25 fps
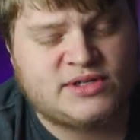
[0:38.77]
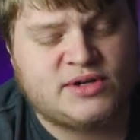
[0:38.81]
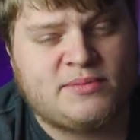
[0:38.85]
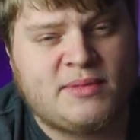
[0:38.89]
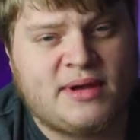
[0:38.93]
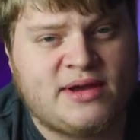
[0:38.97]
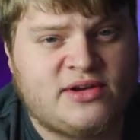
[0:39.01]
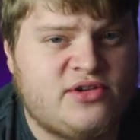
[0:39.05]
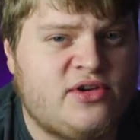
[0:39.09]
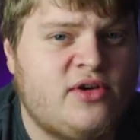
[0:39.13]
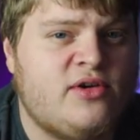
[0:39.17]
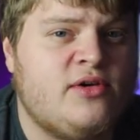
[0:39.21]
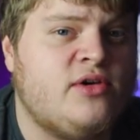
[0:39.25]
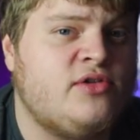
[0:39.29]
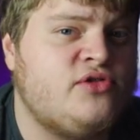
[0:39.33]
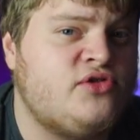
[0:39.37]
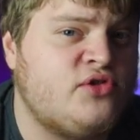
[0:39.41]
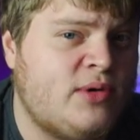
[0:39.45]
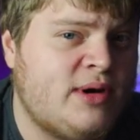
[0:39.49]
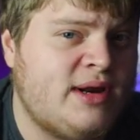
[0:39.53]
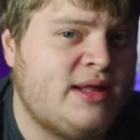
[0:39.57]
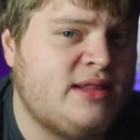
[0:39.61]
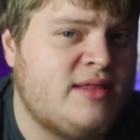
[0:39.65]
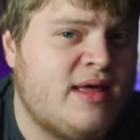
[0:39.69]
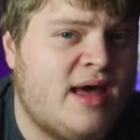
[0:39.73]
So make sure you're
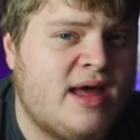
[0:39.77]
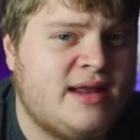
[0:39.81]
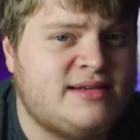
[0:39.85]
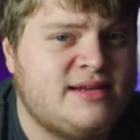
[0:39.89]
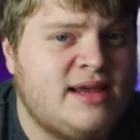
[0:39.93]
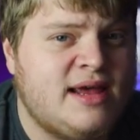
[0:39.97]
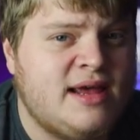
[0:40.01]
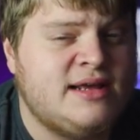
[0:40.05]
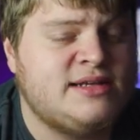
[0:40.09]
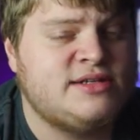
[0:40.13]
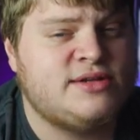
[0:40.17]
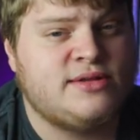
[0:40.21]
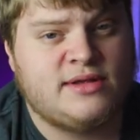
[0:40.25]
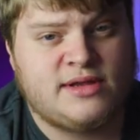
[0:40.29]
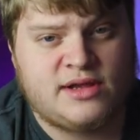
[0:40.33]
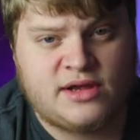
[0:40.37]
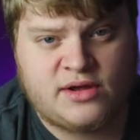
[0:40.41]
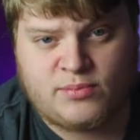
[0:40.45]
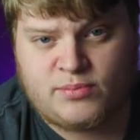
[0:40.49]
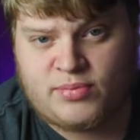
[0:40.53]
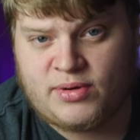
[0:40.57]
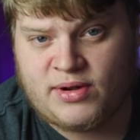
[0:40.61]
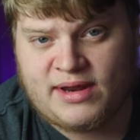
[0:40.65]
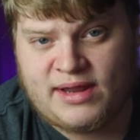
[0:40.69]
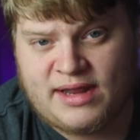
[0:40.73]
joining that so that you
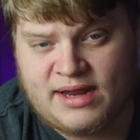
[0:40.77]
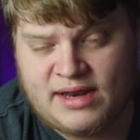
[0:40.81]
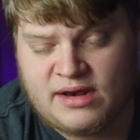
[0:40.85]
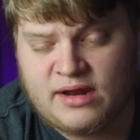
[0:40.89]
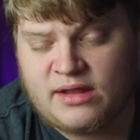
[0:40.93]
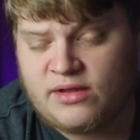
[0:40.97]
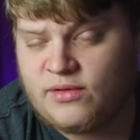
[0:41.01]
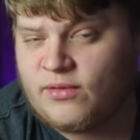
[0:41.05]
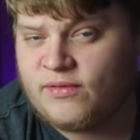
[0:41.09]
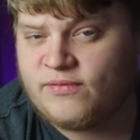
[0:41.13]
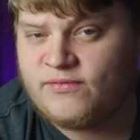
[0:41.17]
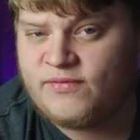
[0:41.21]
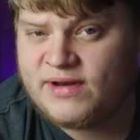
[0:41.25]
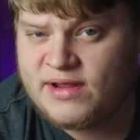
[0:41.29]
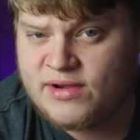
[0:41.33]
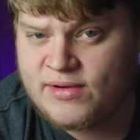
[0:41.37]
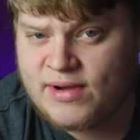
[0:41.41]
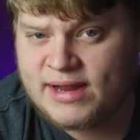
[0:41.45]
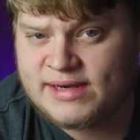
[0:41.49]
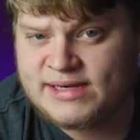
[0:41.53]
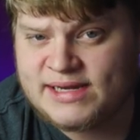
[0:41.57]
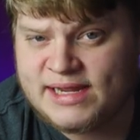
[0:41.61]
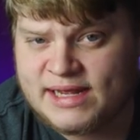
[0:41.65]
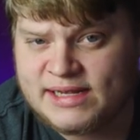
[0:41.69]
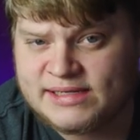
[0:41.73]
can put in your video
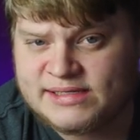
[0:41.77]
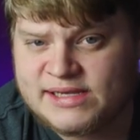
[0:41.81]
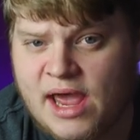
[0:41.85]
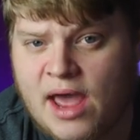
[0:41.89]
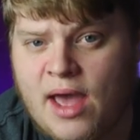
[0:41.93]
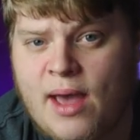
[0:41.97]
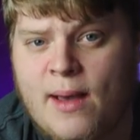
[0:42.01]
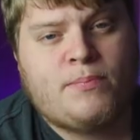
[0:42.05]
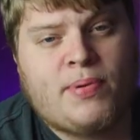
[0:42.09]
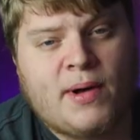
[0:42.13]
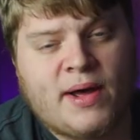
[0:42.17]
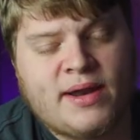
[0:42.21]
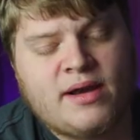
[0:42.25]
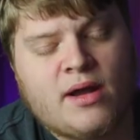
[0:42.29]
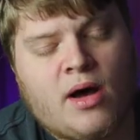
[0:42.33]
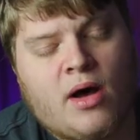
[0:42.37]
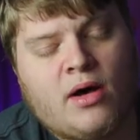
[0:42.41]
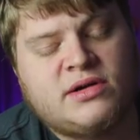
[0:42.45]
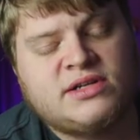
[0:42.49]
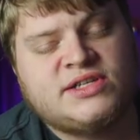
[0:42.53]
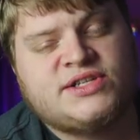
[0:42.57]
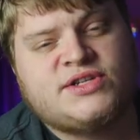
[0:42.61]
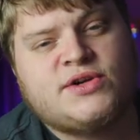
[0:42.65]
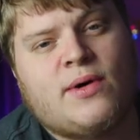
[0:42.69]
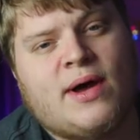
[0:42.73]
ideas. But
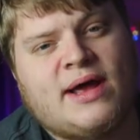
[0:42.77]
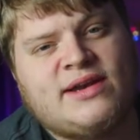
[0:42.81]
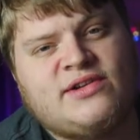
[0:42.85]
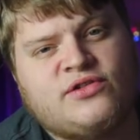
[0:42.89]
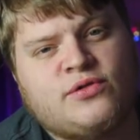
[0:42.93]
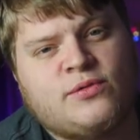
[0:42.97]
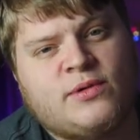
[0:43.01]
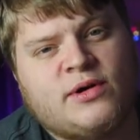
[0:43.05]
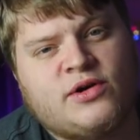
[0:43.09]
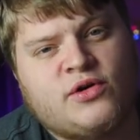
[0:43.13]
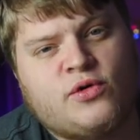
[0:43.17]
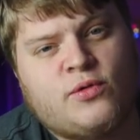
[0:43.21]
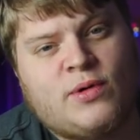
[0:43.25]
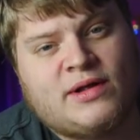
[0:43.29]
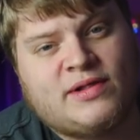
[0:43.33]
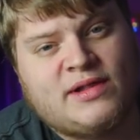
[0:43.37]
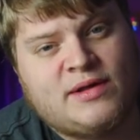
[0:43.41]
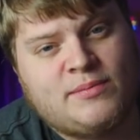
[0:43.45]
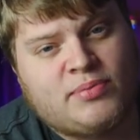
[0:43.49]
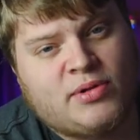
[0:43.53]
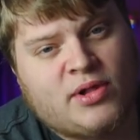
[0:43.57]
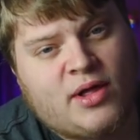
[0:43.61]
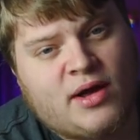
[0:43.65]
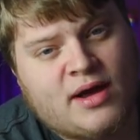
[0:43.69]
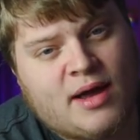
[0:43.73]
also, I just wanted to
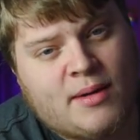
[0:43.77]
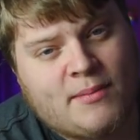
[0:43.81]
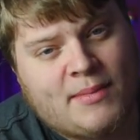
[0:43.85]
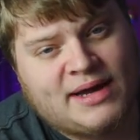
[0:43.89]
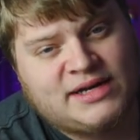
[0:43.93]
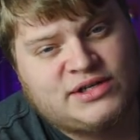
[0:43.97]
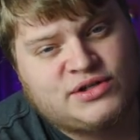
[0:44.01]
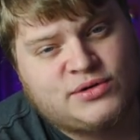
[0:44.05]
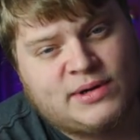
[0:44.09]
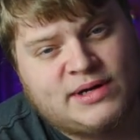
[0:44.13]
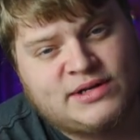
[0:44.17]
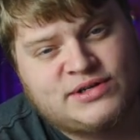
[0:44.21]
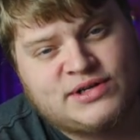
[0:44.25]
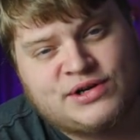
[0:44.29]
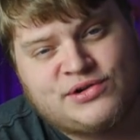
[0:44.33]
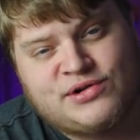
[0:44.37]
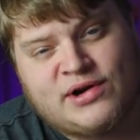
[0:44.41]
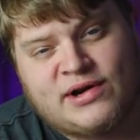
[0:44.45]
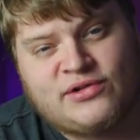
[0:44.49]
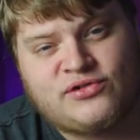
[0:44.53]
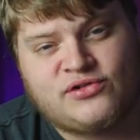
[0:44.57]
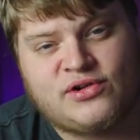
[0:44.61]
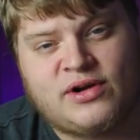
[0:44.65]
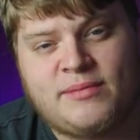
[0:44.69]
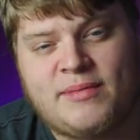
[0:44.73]
quickly plug my Twitch. I try
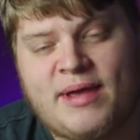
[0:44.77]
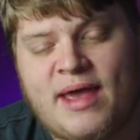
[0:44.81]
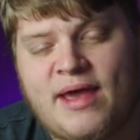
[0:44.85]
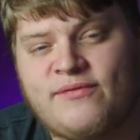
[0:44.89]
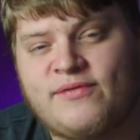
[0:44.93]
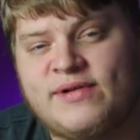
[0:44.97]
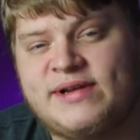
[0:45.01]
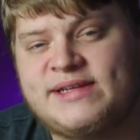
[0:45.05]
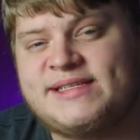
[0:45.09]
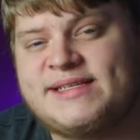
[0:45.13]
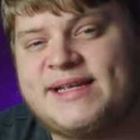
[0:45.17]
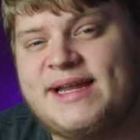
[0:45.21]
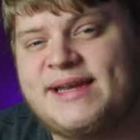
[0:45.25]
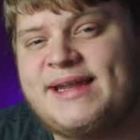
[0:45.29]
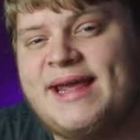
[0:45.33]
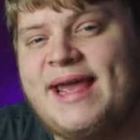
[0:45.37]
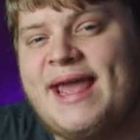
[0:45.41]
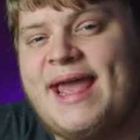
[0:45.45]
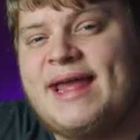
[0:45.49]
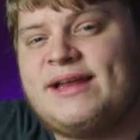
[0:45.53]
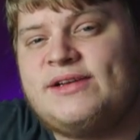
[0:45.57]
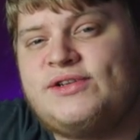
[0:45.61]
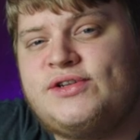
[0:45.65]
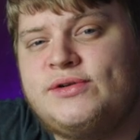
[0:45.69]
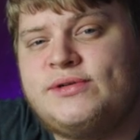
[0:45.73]
to stream every
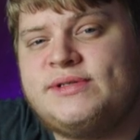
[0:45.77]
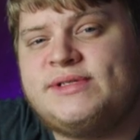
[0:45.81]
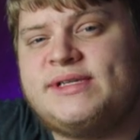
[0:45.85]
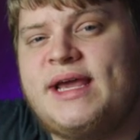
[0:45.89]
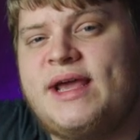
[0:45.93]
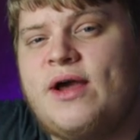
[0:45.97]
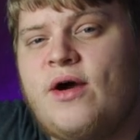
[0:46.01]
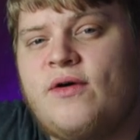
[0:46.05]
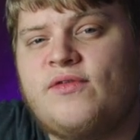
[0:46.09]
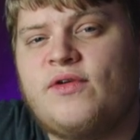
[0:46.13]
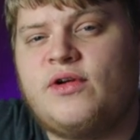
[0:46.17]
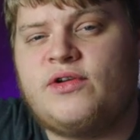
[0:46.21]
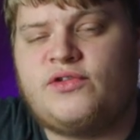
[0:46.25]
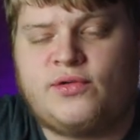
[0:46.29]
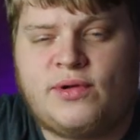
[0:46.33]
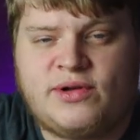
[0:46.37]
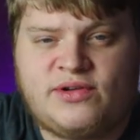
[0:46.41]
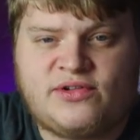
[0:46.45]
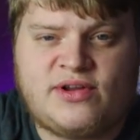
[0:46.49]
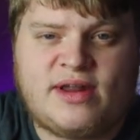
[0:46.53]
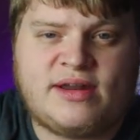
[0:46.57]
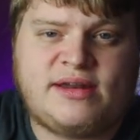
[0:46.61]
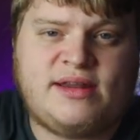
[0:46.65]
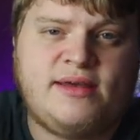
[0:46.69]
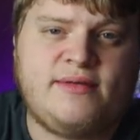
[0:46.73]
Sunday and Tuesday over on
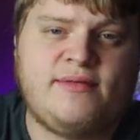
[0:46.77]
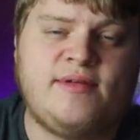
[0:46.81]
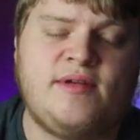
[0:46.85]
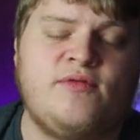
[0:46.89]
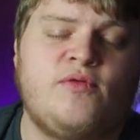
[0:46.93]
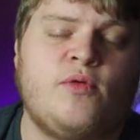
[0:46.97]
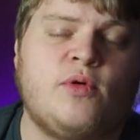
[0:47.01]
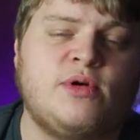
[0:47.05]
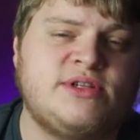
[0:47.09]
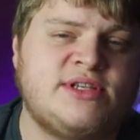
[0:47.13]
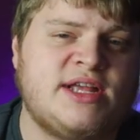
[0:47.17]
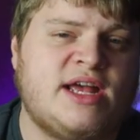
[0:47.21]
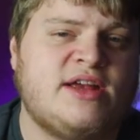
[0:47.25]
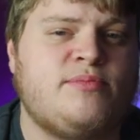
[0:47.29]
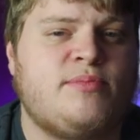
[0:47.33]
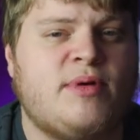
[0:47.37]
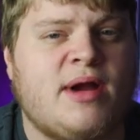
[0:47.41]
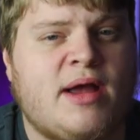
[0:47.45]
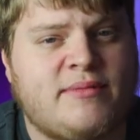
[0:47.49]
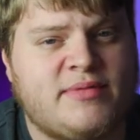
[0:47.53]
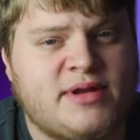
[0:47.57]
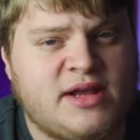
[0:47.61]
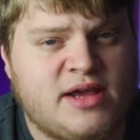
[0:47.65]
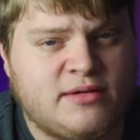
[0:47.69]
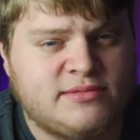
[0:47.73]

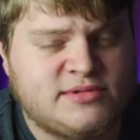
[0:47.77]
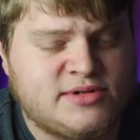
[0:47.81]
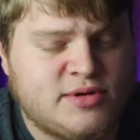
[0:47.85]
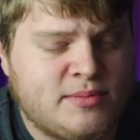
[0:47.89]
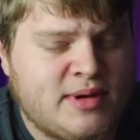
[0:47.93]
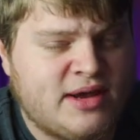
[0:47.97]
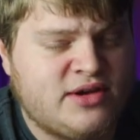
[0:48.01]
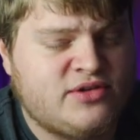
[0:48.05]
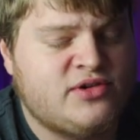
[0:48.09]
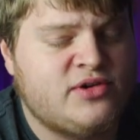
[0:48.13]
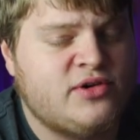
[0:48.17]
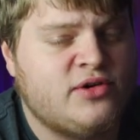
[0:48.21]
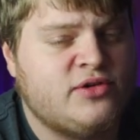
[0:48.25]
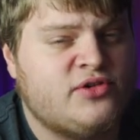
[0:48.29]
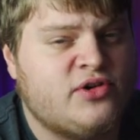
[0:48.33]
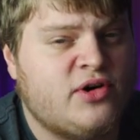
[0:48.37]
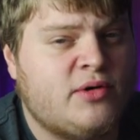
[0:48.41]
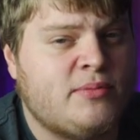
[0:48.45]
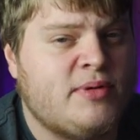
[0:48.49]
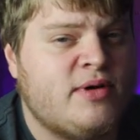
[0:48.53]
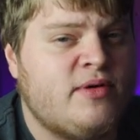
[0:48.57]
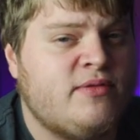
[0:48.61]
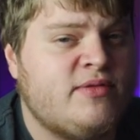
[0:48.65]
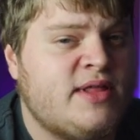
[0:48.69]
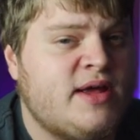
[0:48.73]
twitch.tv/BravBDM, so make sure you're
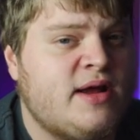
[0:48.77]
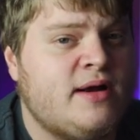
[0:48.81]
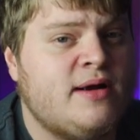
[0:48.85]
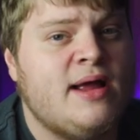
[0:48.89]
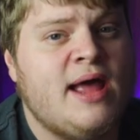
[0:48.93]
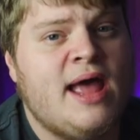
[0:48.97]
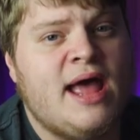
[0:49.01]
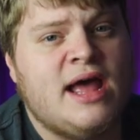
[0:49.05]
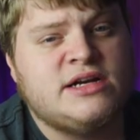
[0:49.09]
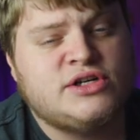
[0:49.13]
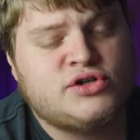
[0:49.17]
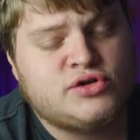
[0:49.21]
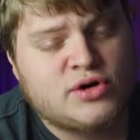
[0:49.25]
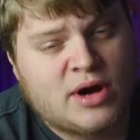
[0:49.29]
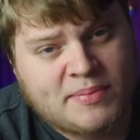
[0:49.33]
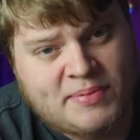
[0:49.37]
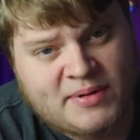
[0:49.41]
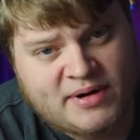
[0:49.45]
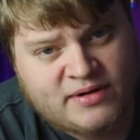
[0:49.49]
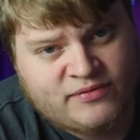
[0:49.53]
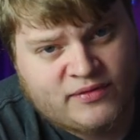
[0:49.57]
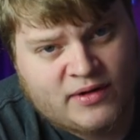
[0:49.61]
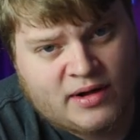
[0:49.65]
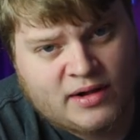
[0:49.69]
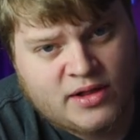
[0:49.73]
jumping over there,
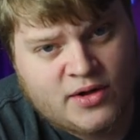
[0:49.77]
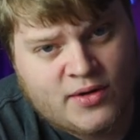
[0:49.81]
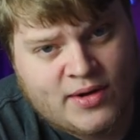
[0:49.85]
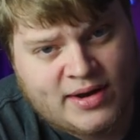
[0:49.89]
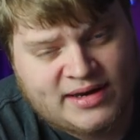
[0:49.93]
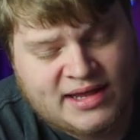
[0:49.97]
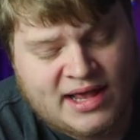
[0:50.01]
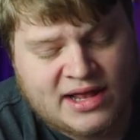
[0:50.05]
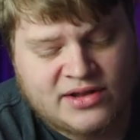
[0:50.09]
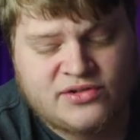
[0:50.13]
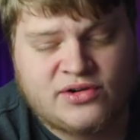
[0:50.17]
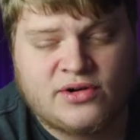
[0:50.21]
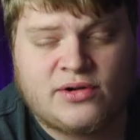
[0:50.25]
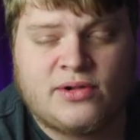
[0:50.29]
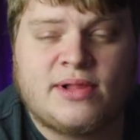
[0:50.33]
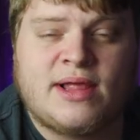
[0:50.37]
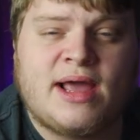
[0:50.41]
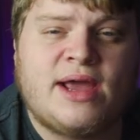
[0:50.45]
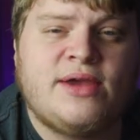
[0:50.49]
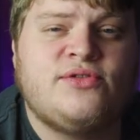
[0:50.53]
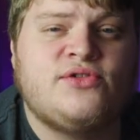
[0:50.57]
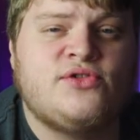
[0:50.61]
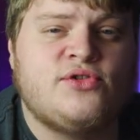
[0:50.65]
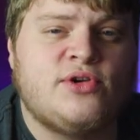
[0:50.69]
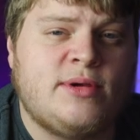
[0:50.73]
dropping a follow, and catching a
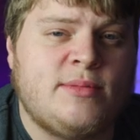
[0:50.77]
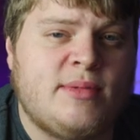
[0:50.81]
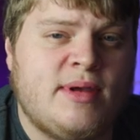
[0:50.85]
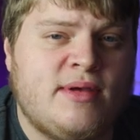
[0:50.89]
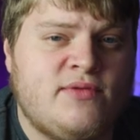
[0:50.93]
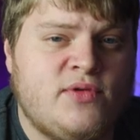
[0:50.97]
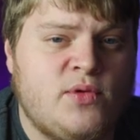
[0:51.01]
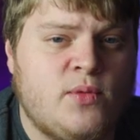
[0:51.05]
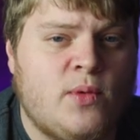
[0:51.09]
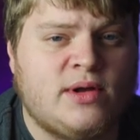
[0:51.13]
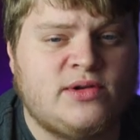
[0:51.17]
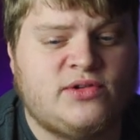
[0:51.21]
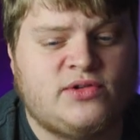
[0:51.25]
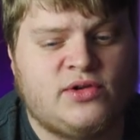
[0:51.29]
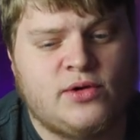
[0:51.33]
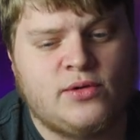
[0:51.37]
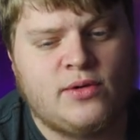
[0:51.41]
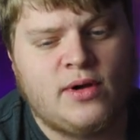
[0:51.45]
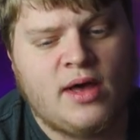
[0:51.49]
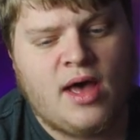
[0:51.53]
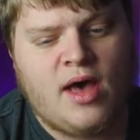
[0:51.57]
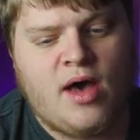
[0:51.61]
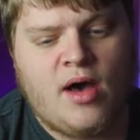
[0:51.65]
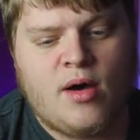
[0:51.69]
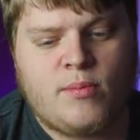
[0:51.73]
live stream if you want to.